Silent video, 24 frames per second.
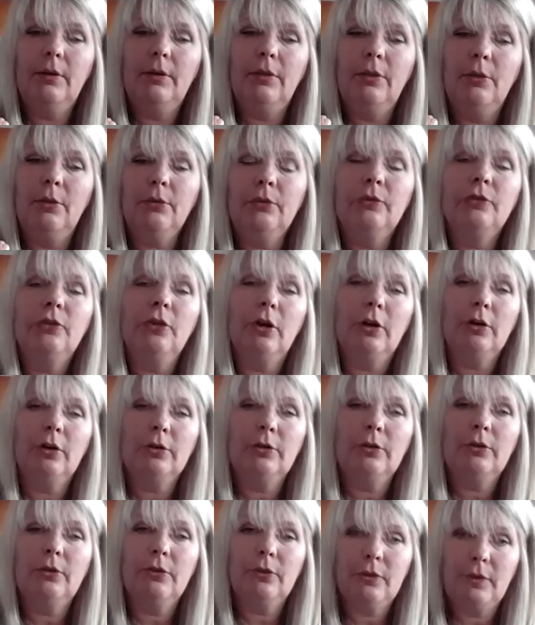those
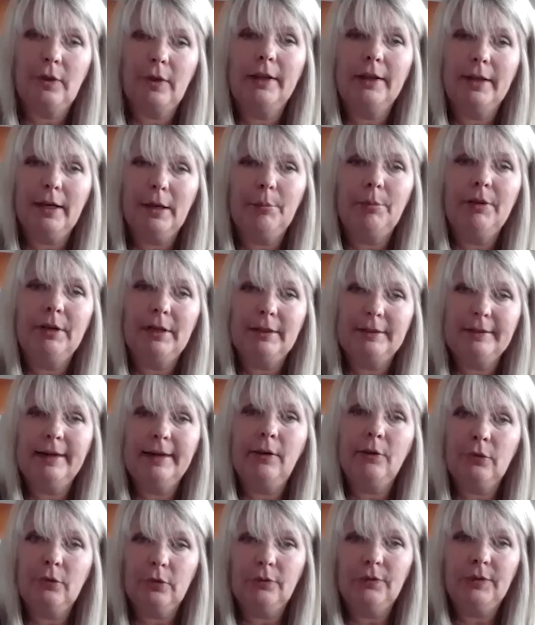doctors are setting up in a
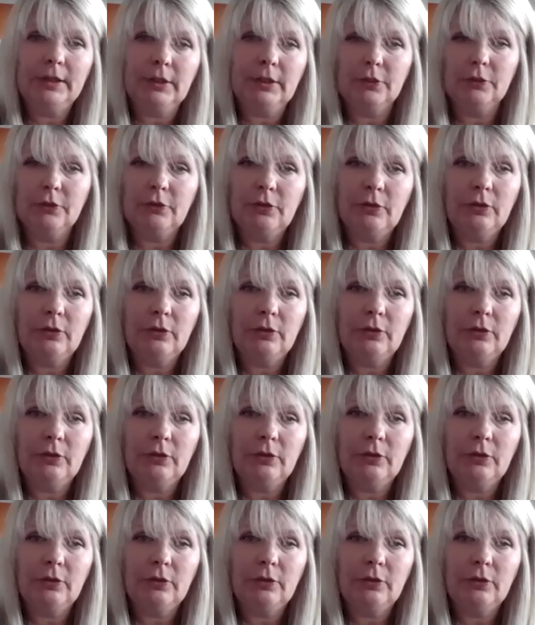town or a village.